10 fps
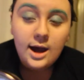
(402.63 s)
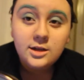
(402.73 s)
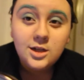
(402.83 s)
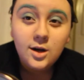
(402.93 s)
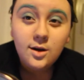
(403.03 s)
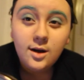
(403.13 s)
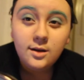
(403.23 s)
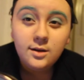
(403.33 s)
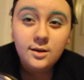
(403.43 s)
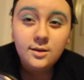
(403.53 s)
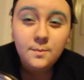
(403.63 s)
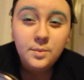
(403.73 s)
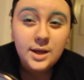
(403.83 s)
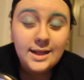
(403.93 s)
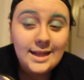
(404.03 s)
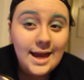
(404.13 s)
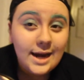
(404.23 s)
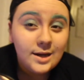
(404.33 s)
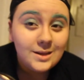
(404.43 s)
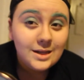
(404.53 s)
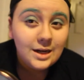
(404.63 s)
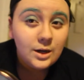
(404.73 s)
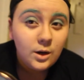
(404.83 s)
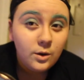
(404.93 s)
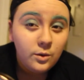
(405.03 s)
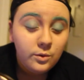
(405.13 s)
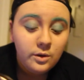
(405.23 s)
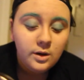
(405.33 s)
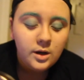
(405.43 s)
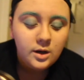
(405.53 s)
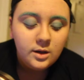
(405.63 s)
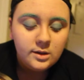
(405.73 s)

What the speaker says: eyeshadow color that's a bit lighter than our own